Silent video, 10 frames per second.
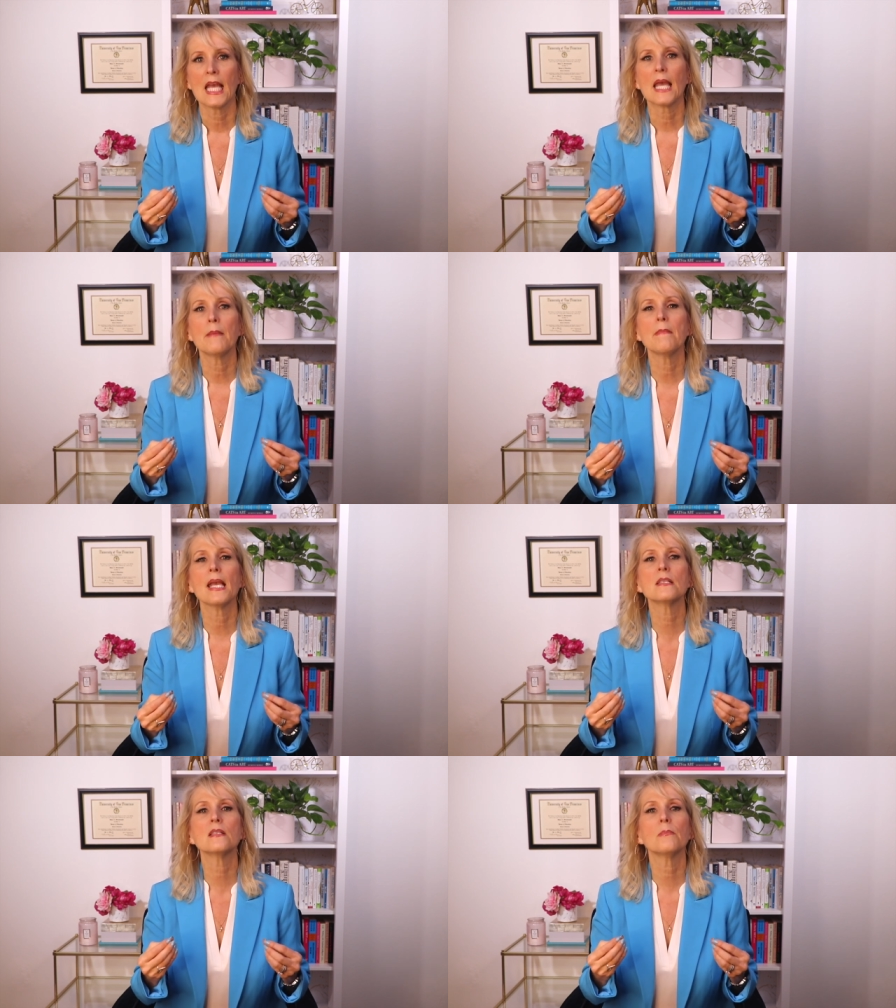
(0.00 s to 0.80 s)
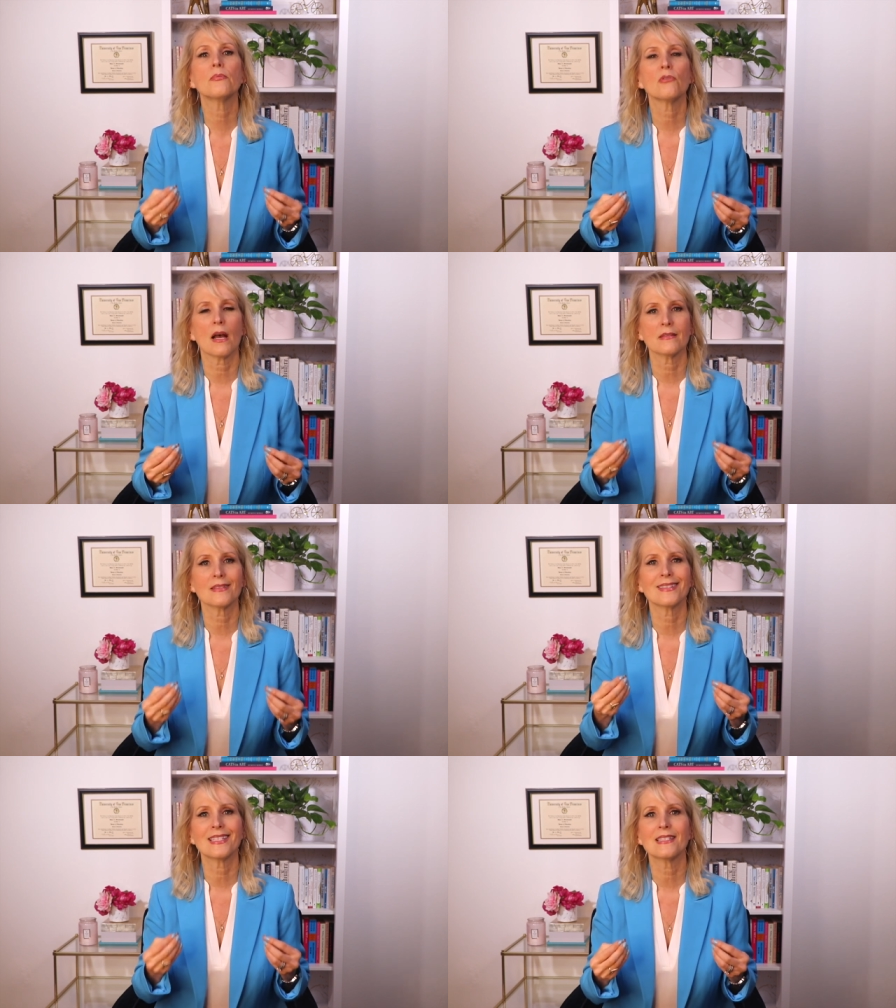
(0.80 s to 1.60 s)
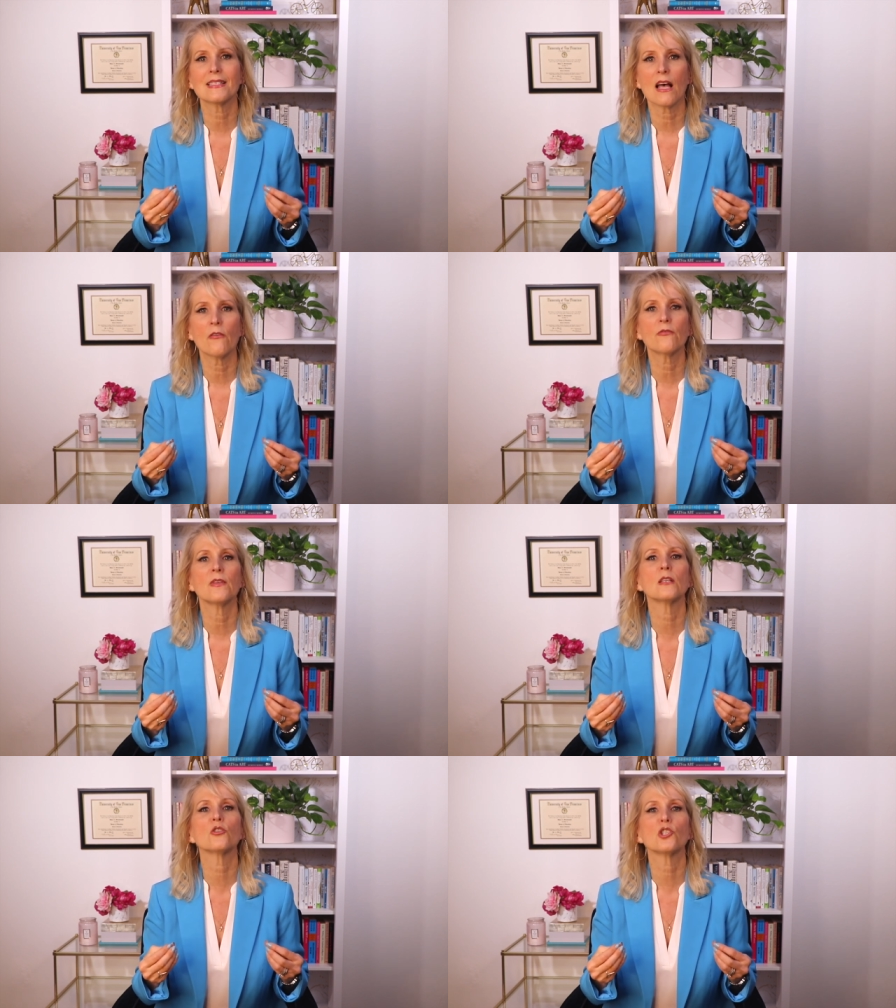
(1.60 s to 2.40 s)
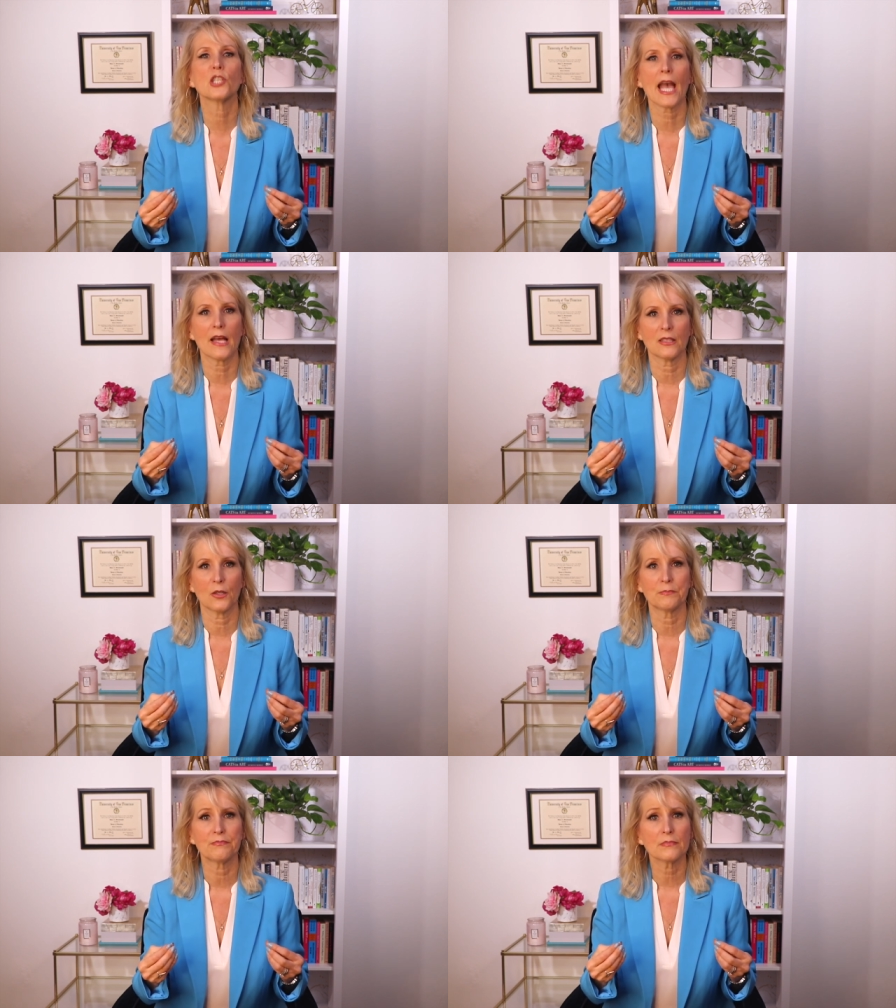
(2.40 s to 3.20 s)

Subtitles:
It makes the process itself feel shallow.